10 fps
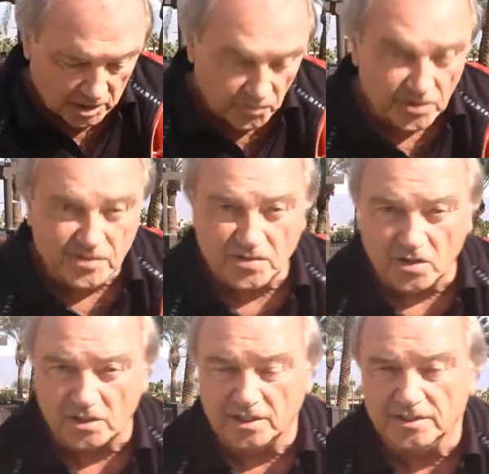Over in
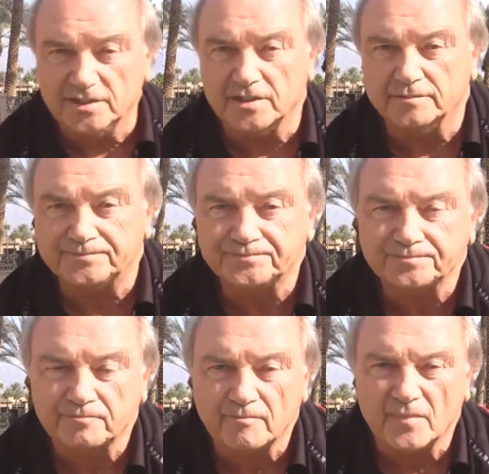Scotland,
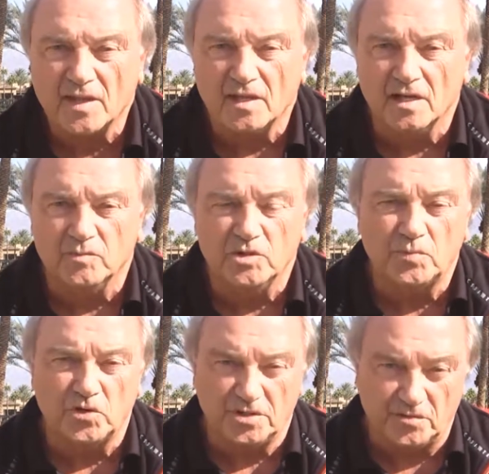I'm on the
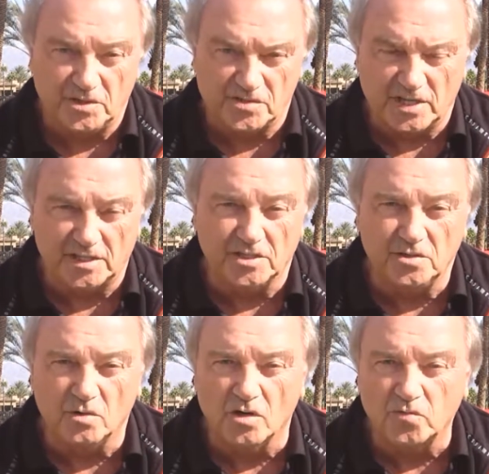point of designing a
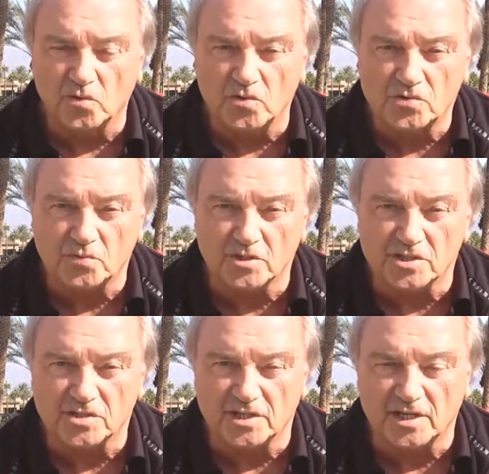new golf course
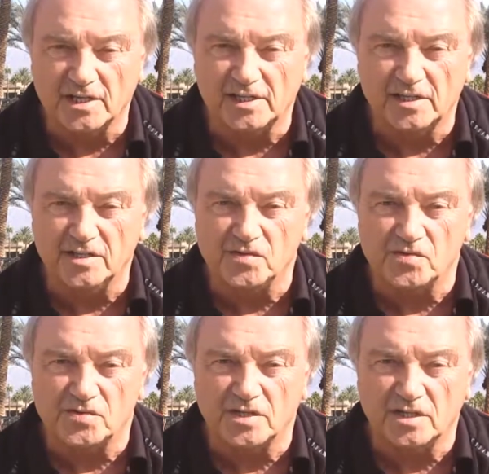which
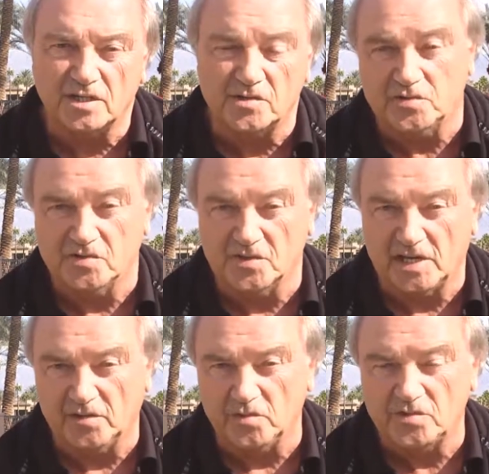is close to St
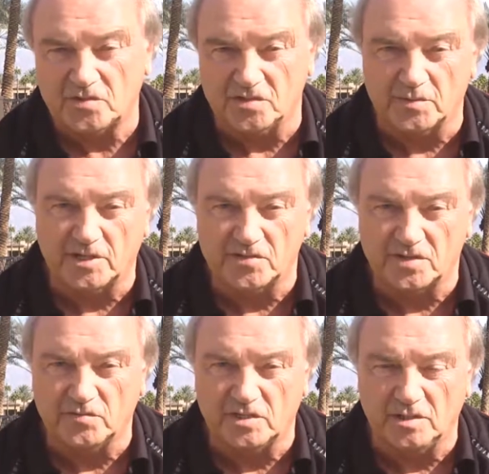Andrews. It's about
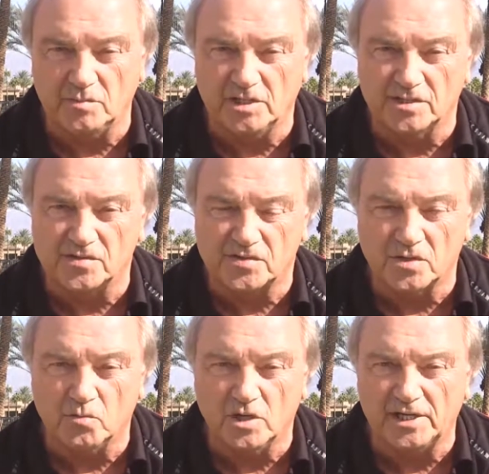17 minutes
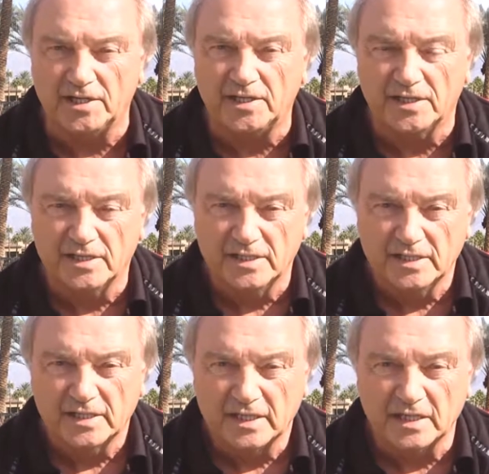away,
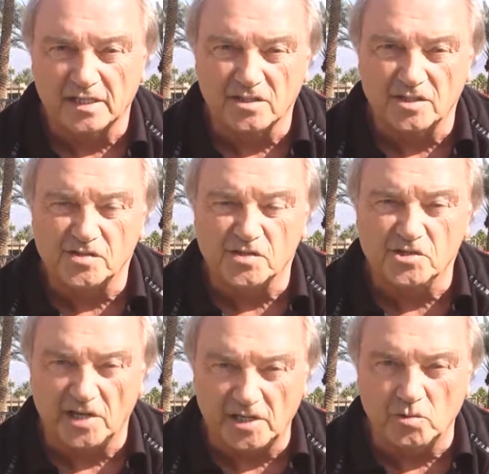and it's a
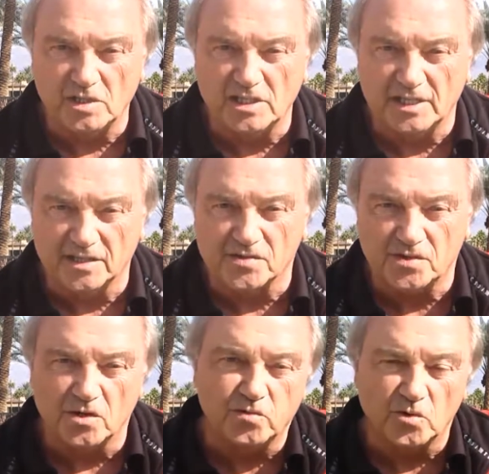genuine links golf